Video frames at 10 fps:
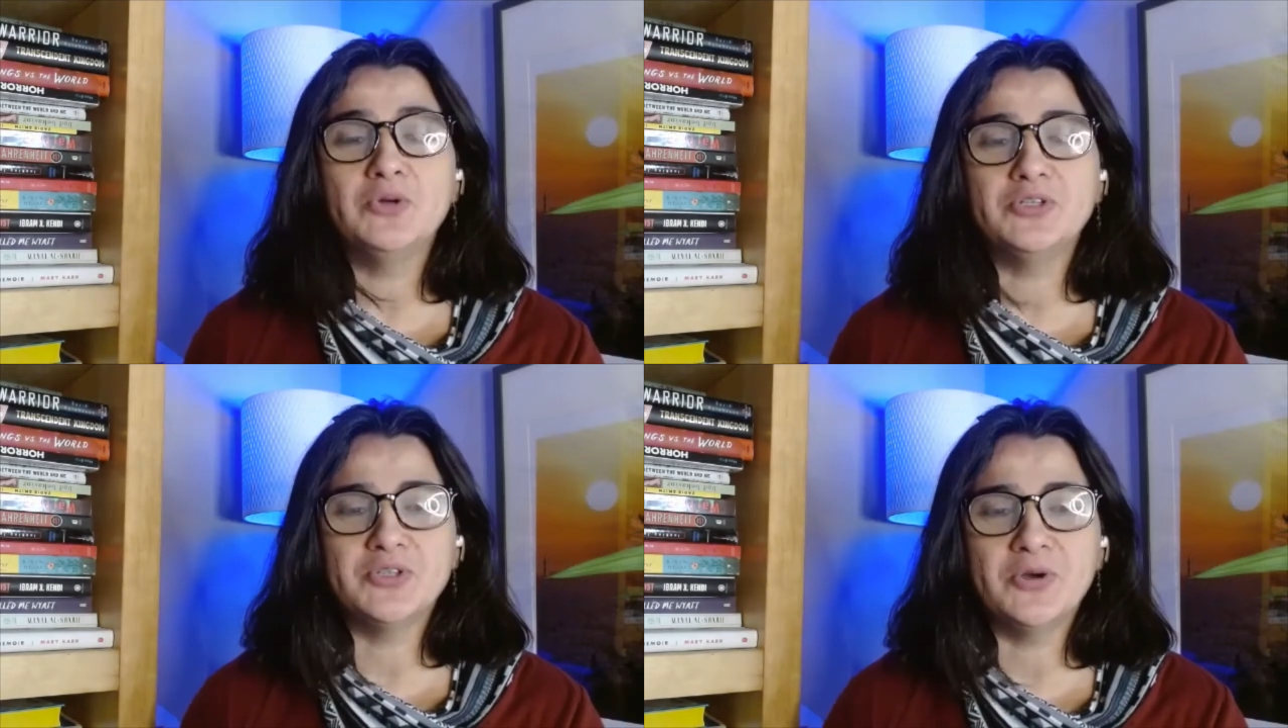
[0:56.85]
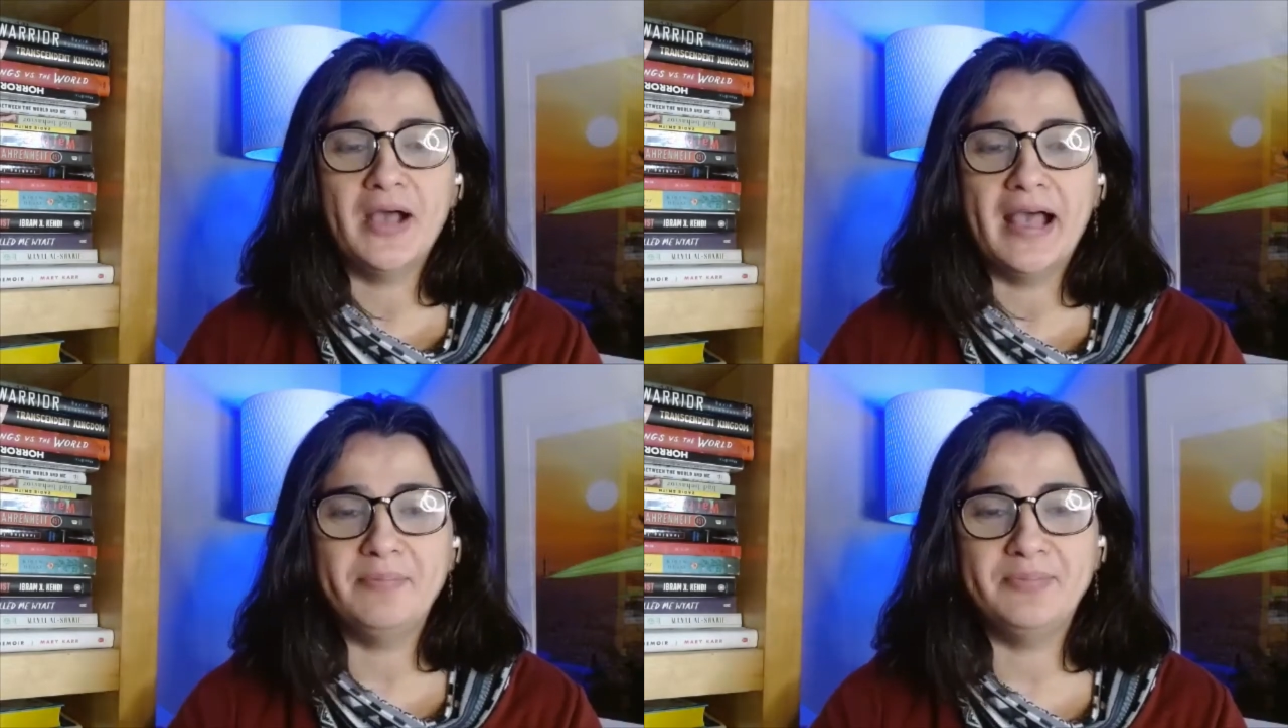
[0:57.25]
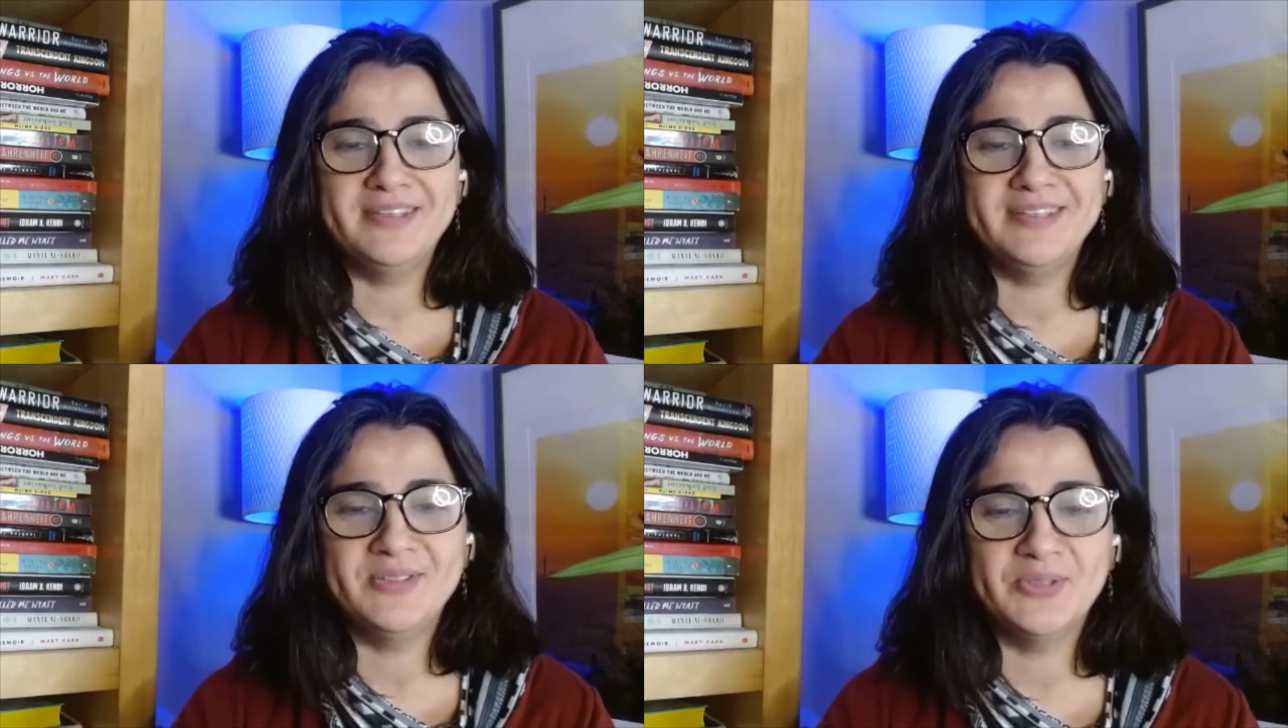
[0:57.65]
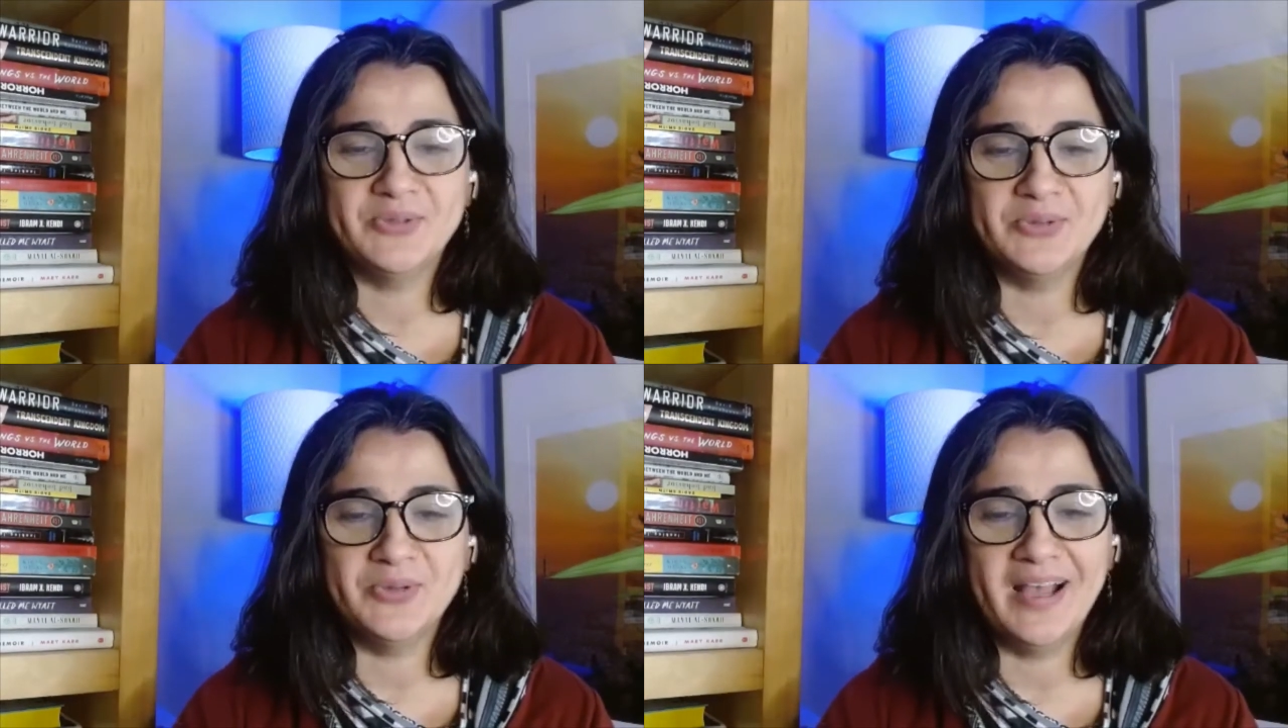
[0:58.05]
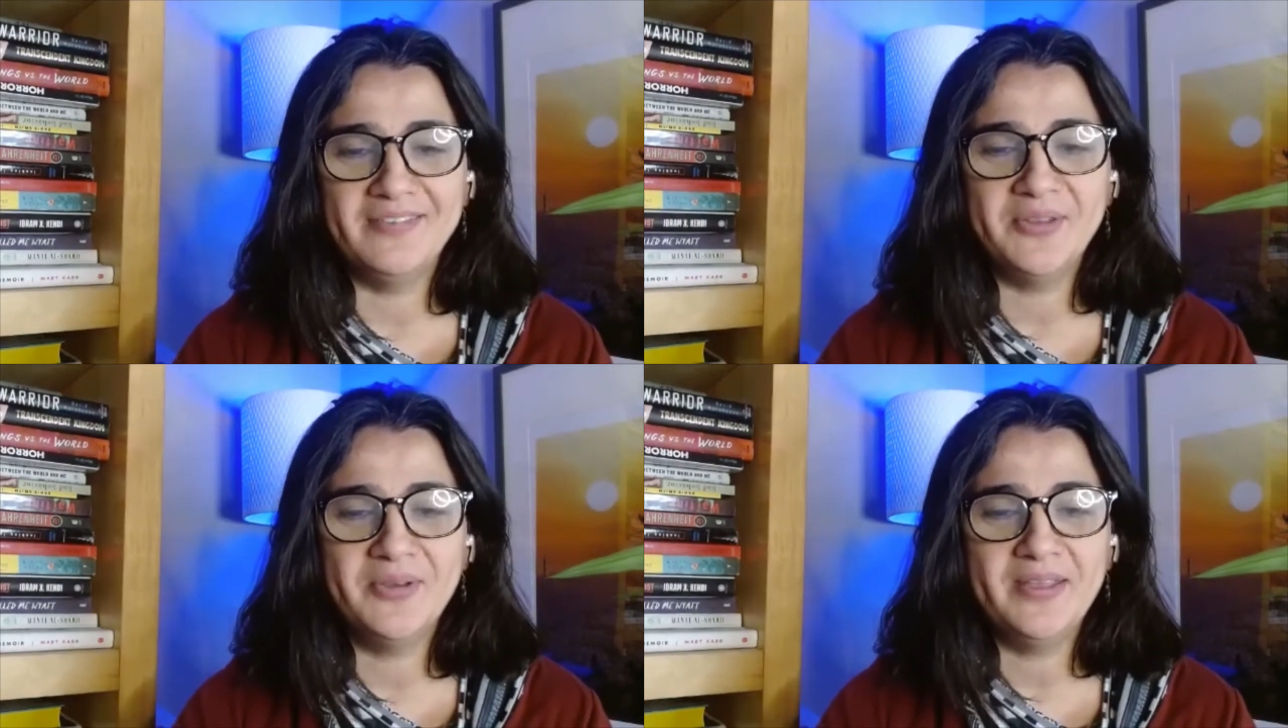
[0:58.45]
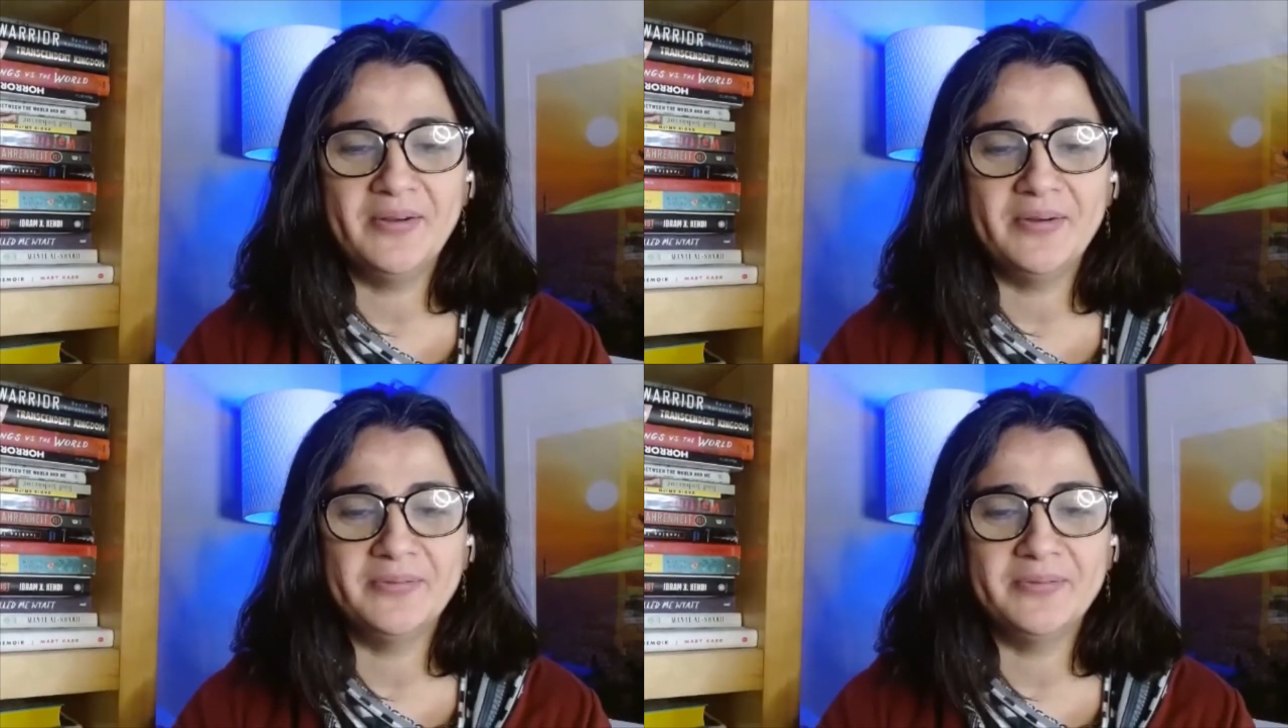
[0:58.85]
We're so happy to have you here.